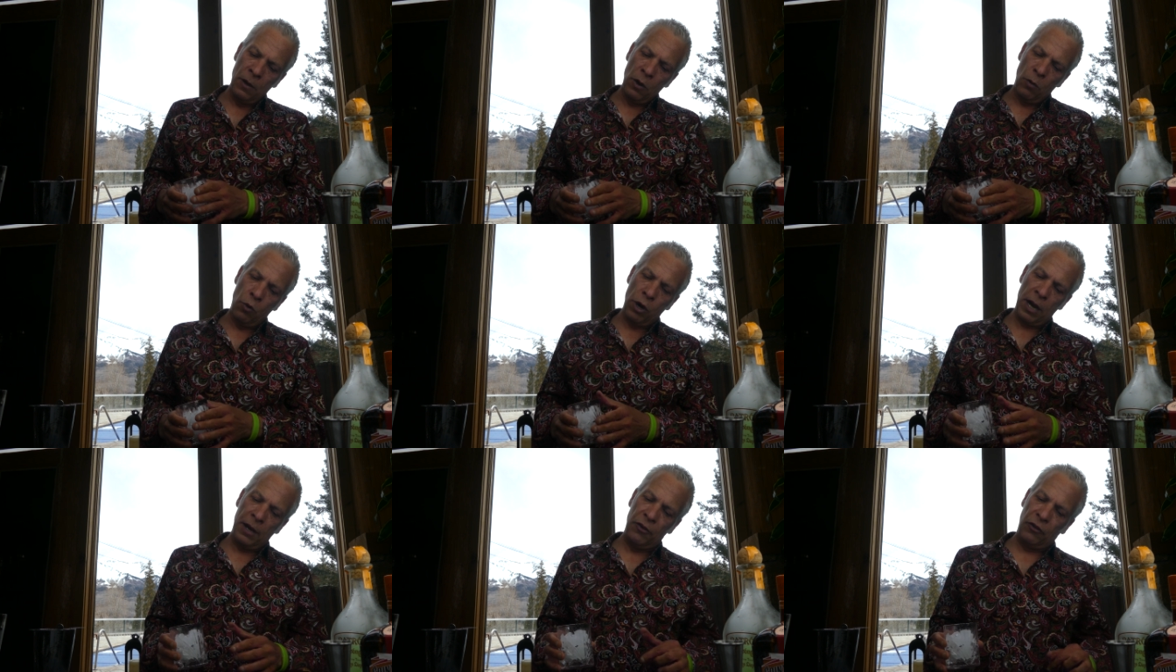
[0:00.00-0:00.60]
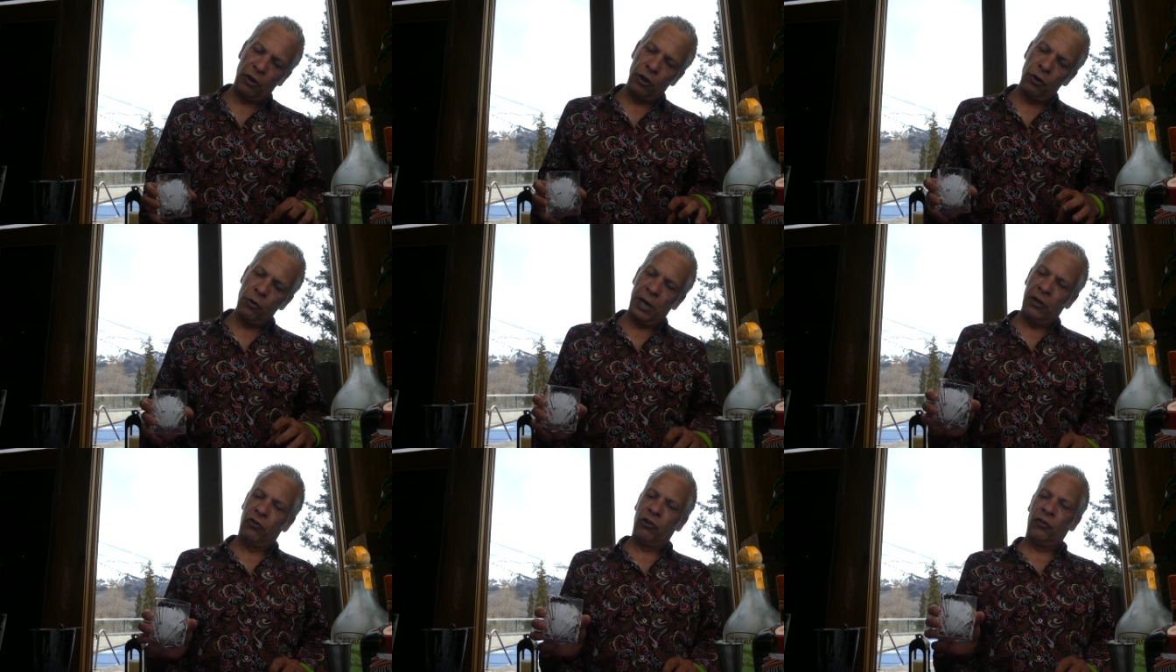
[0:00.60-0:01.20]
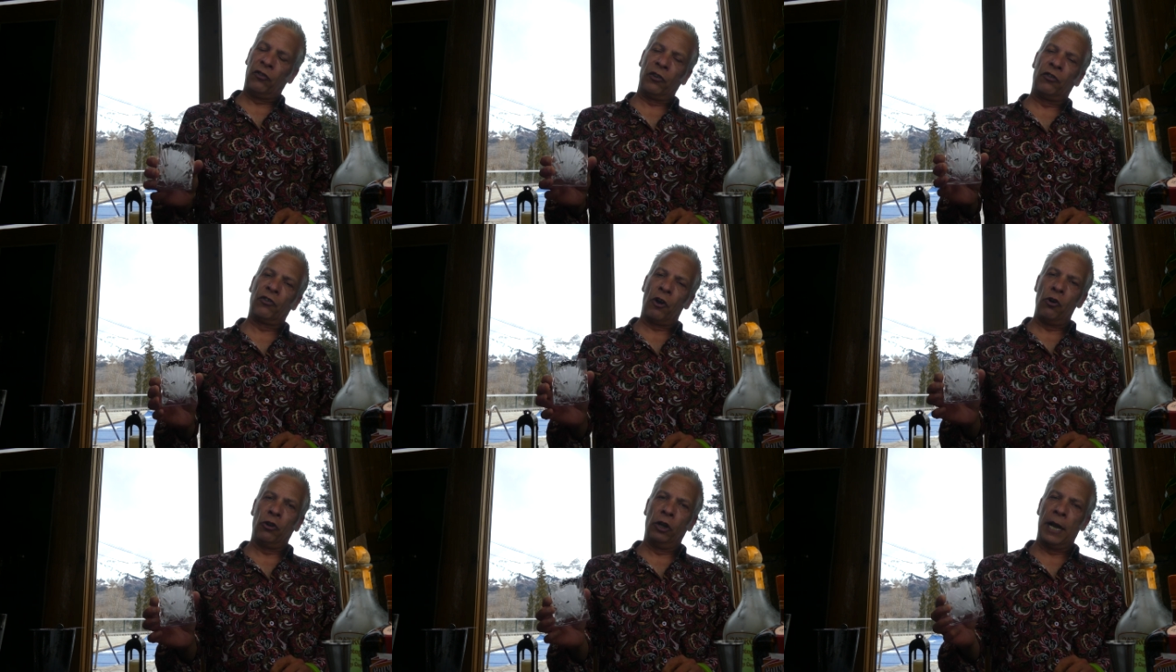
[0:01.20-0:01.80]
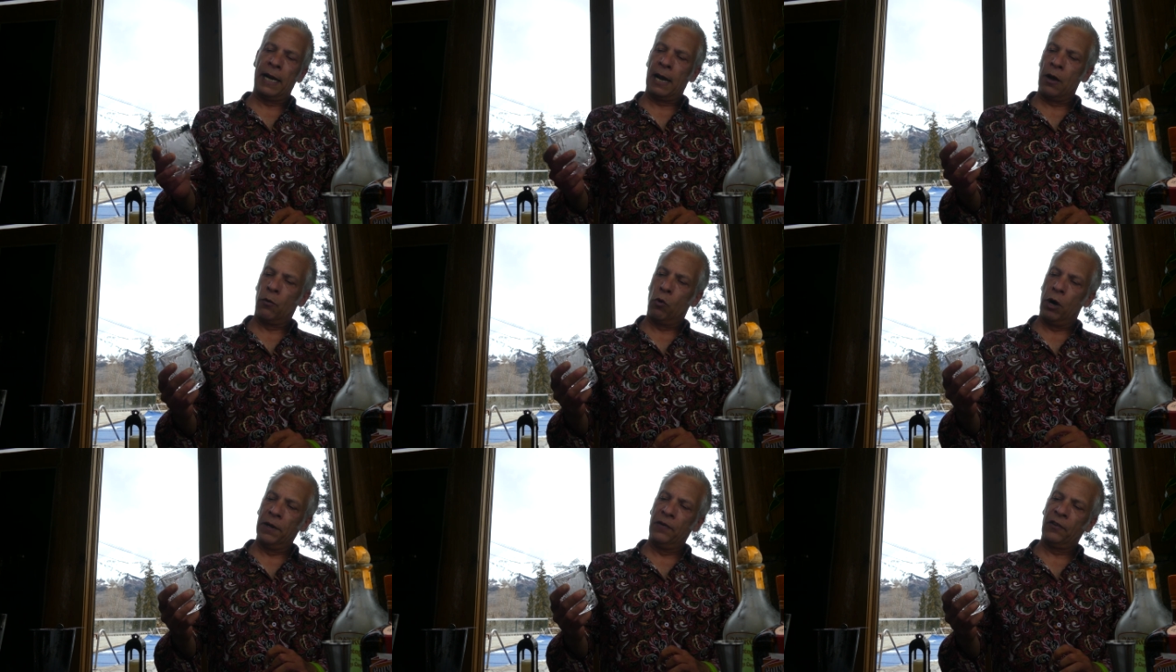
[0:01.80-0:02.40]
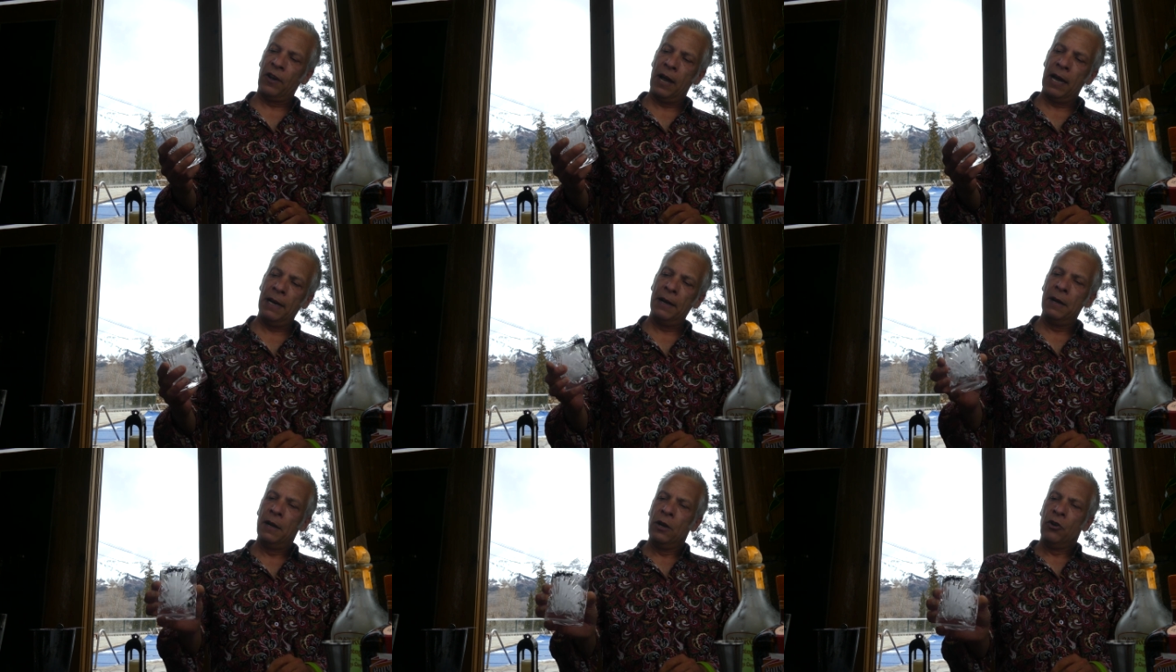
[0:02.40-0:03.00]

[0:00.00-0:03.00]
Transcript: What I do is just a salt lick on one side.